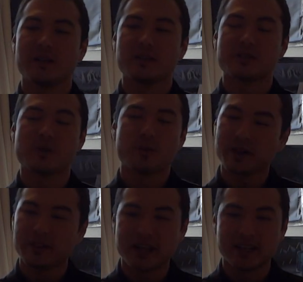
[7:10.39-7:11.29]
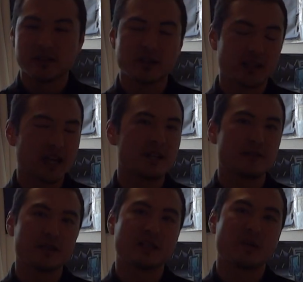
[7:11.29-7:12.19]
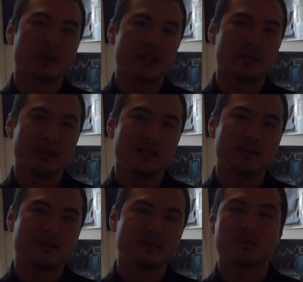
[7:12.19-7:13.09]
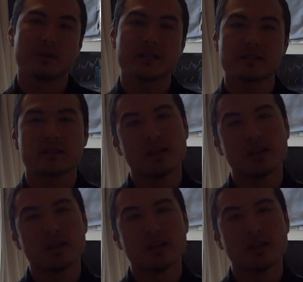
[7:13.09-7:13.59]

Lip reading: So with that, you can kind of figure out what they mean. Plus,